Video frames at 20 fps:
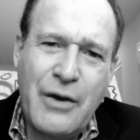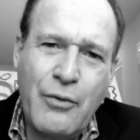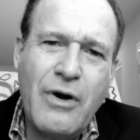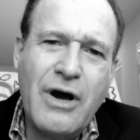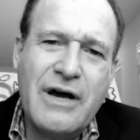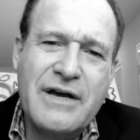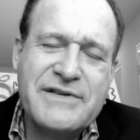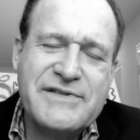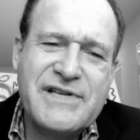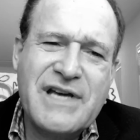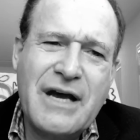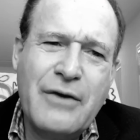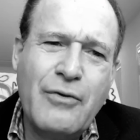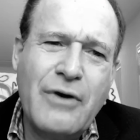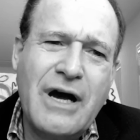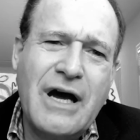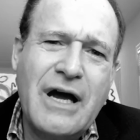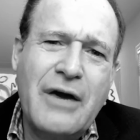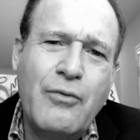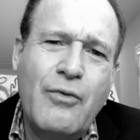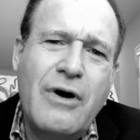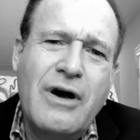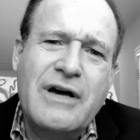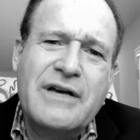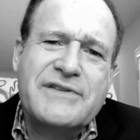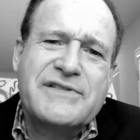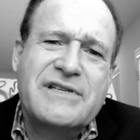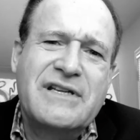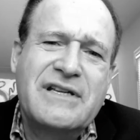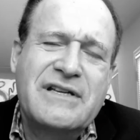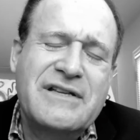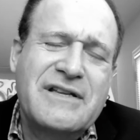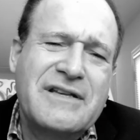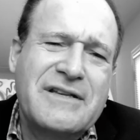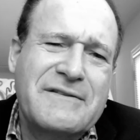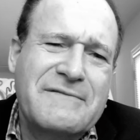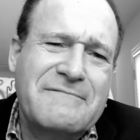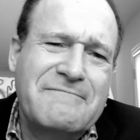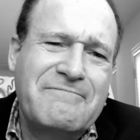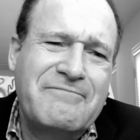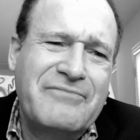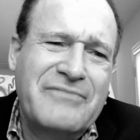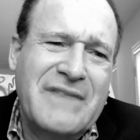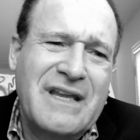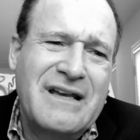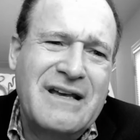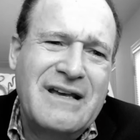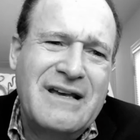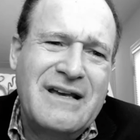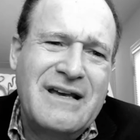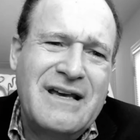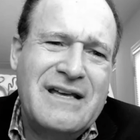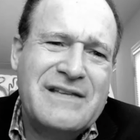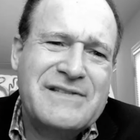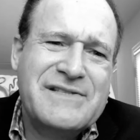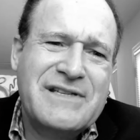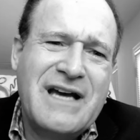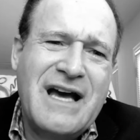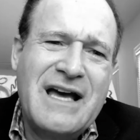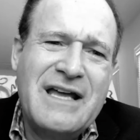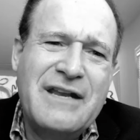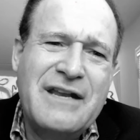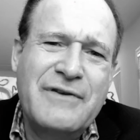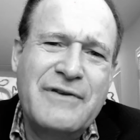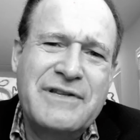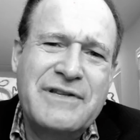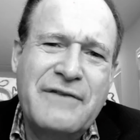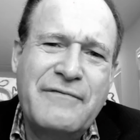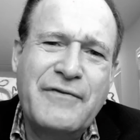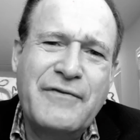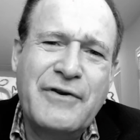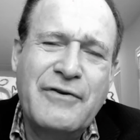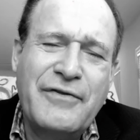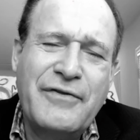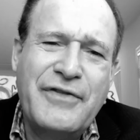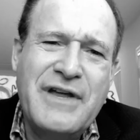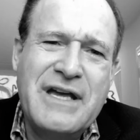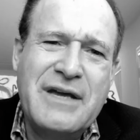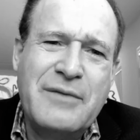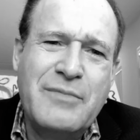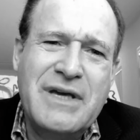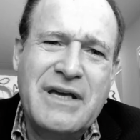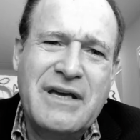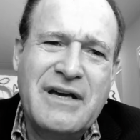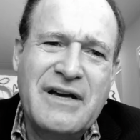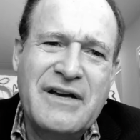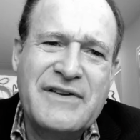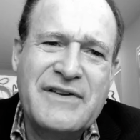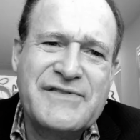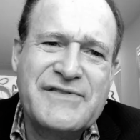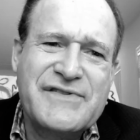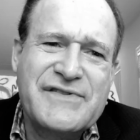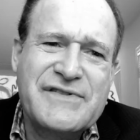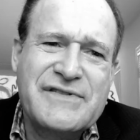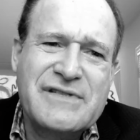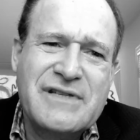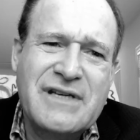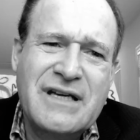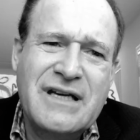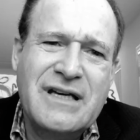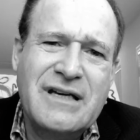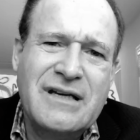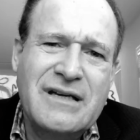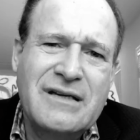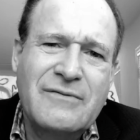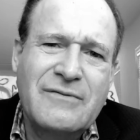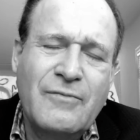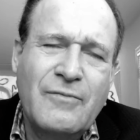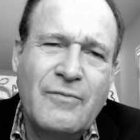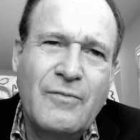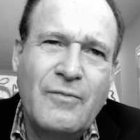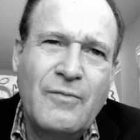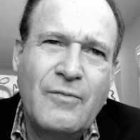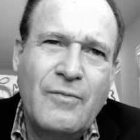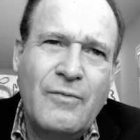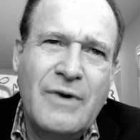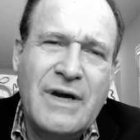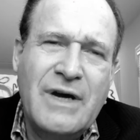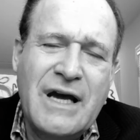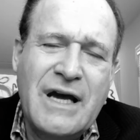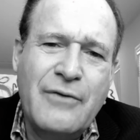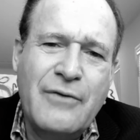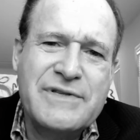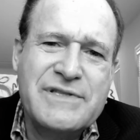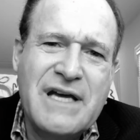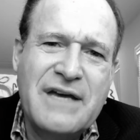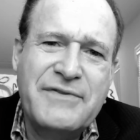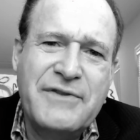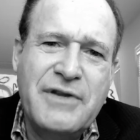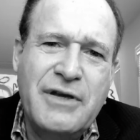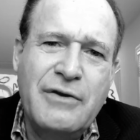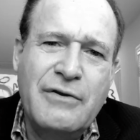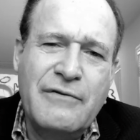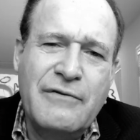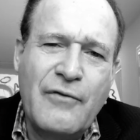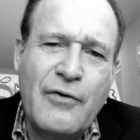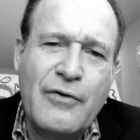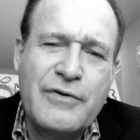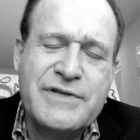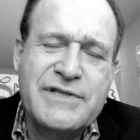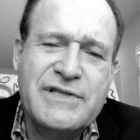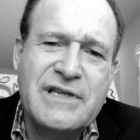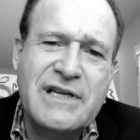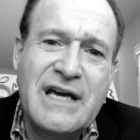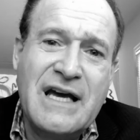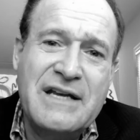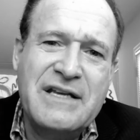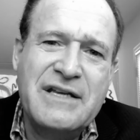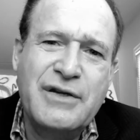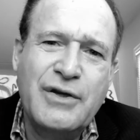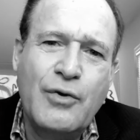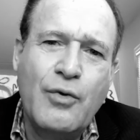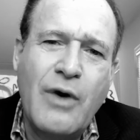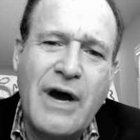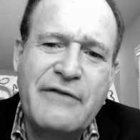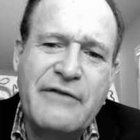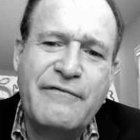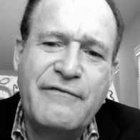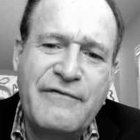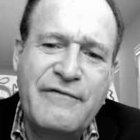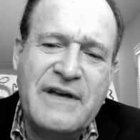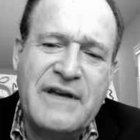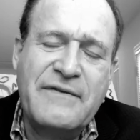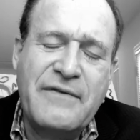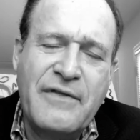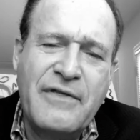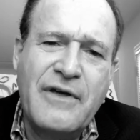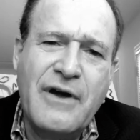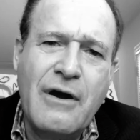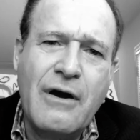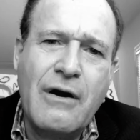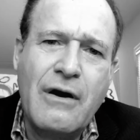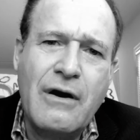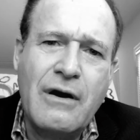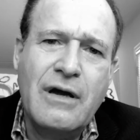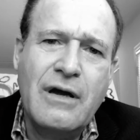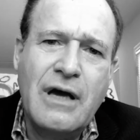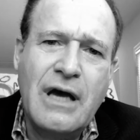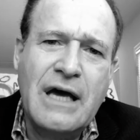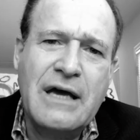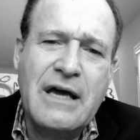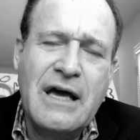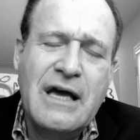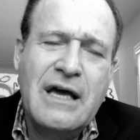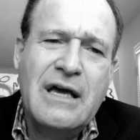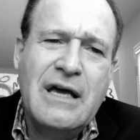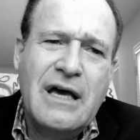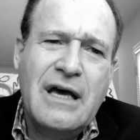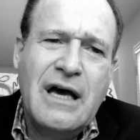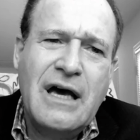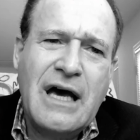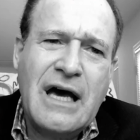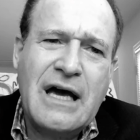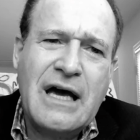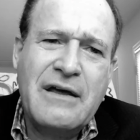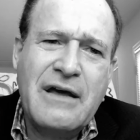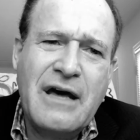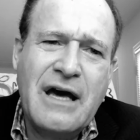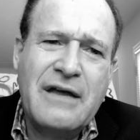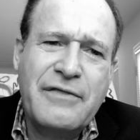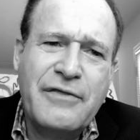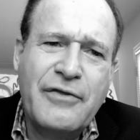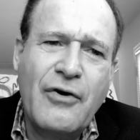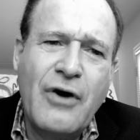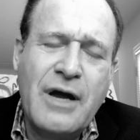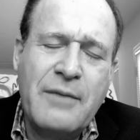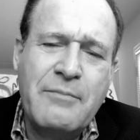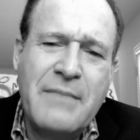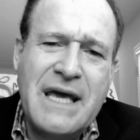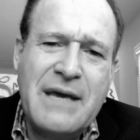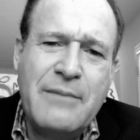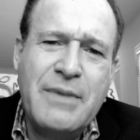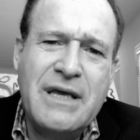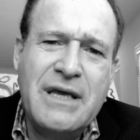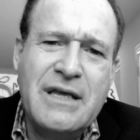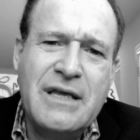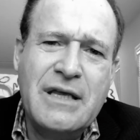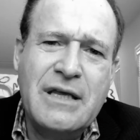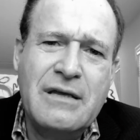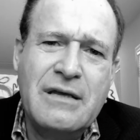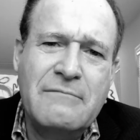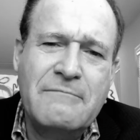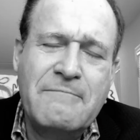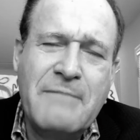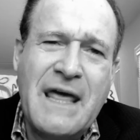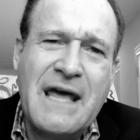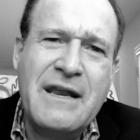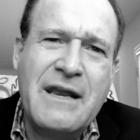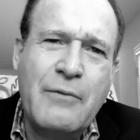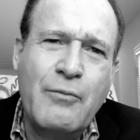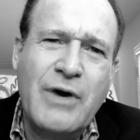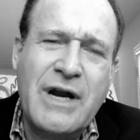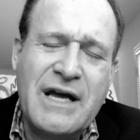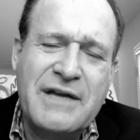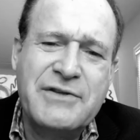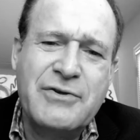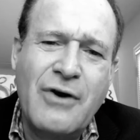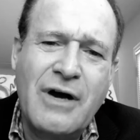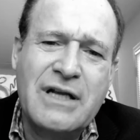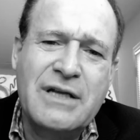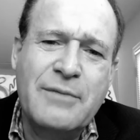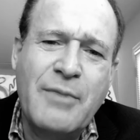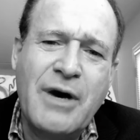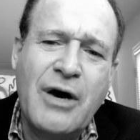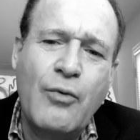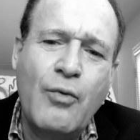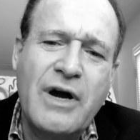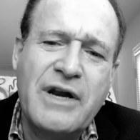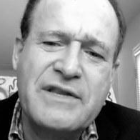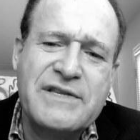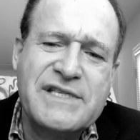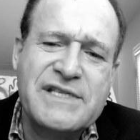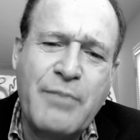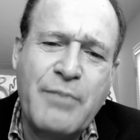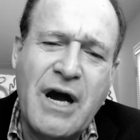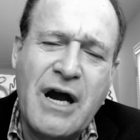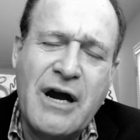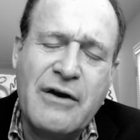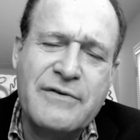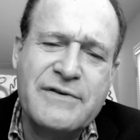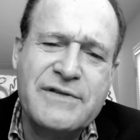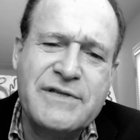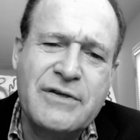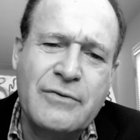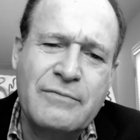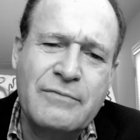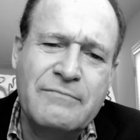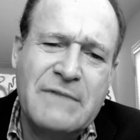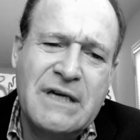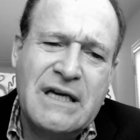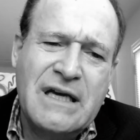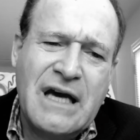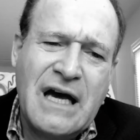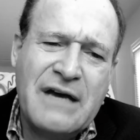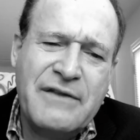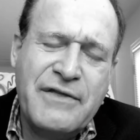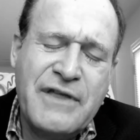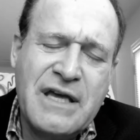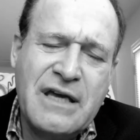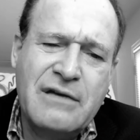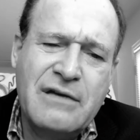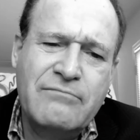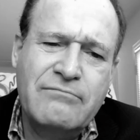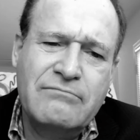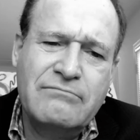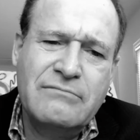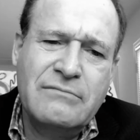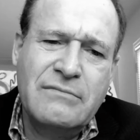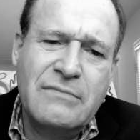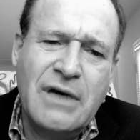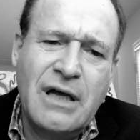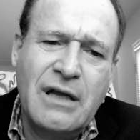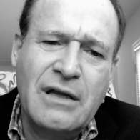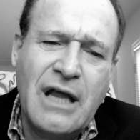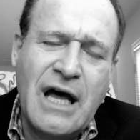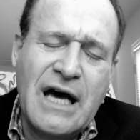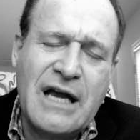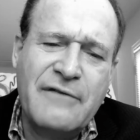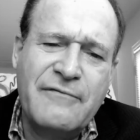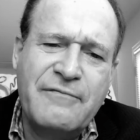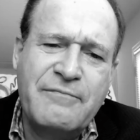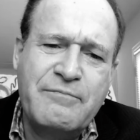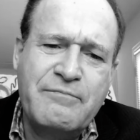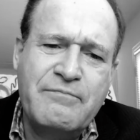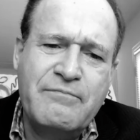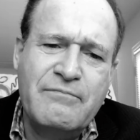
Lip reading: I was, and it's kind of a difficult thing because when I was at the university, I didn't quite fit there. I thought maybe. And when I talked about what inspires you, I think a lot of